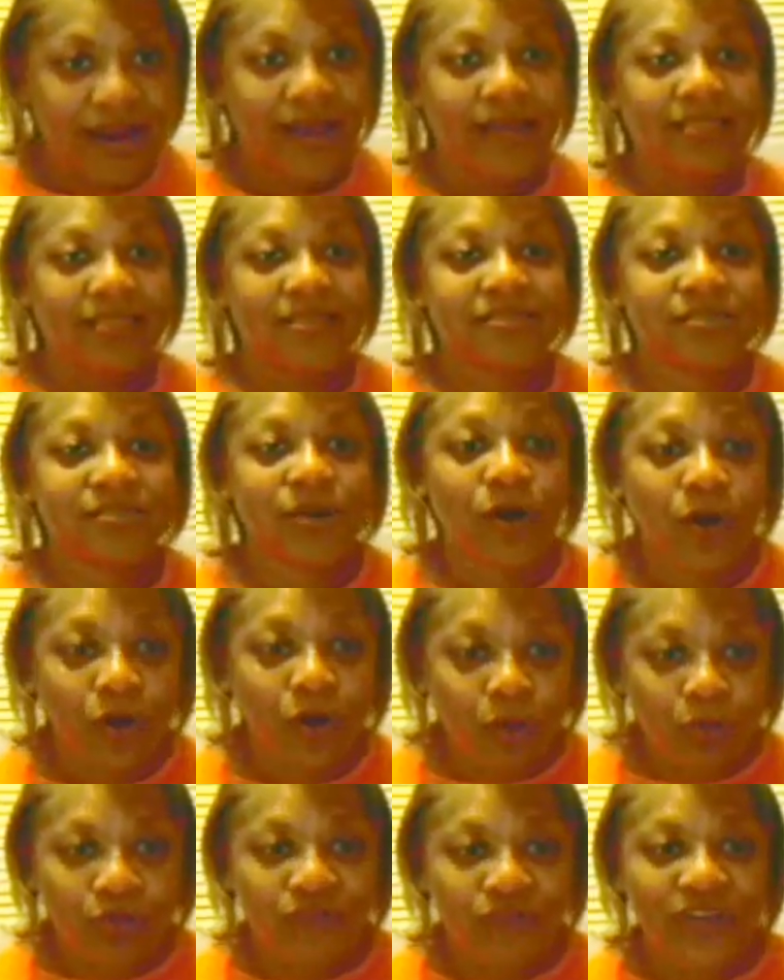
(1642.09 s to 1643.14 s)
in this
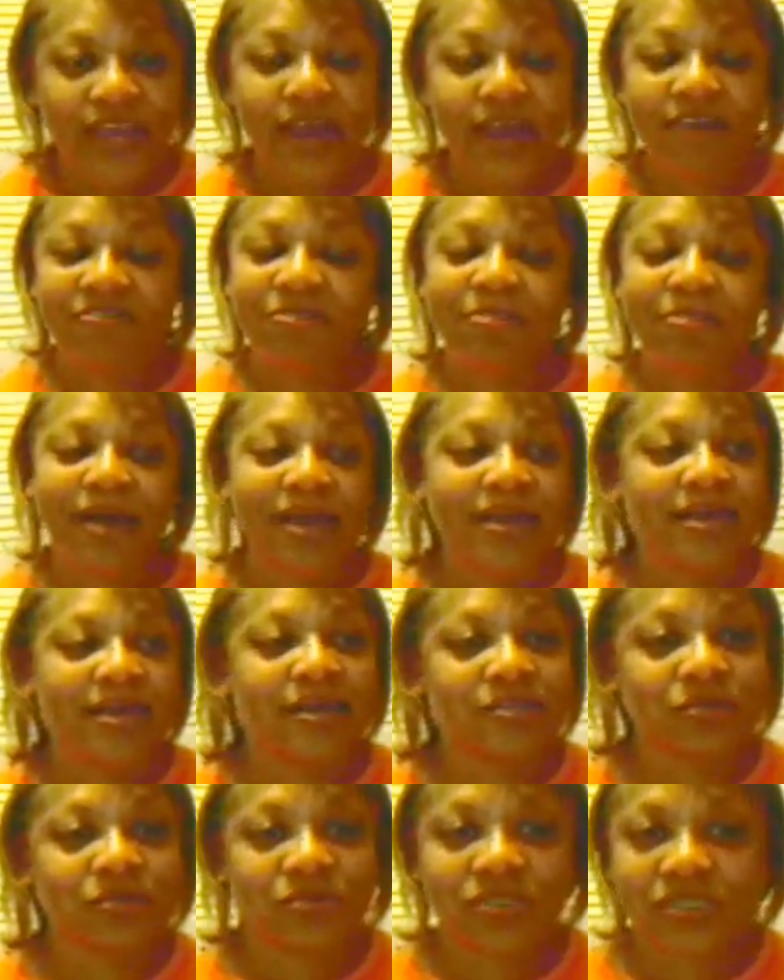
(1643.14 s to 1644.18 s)
whole movie. Everybody
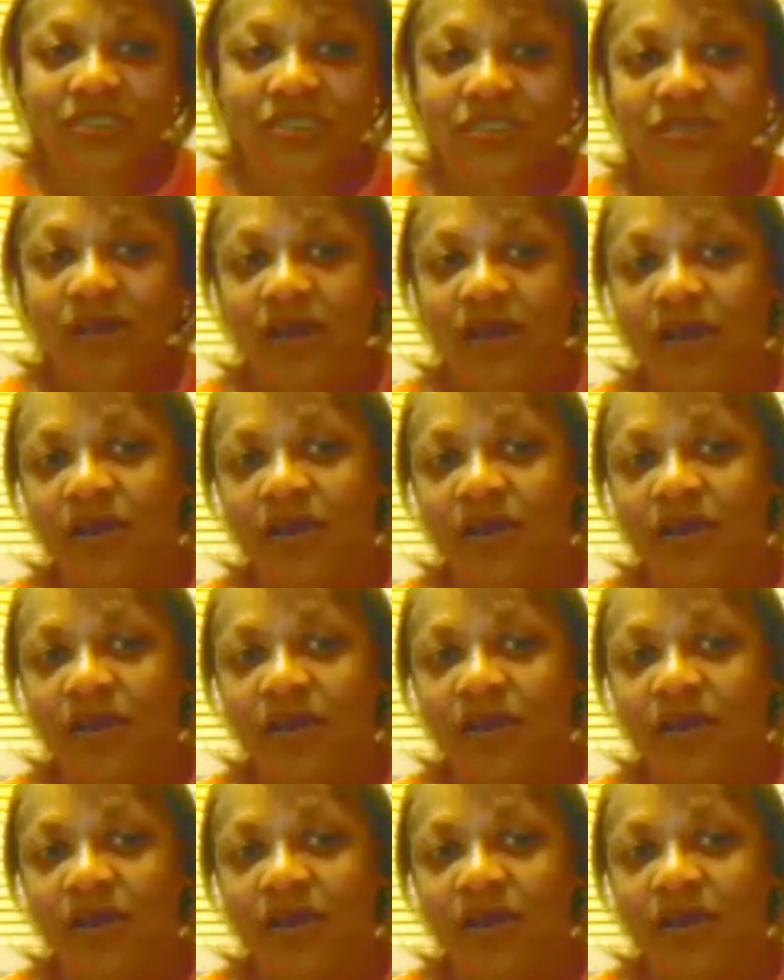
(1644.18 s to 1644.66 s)
else was just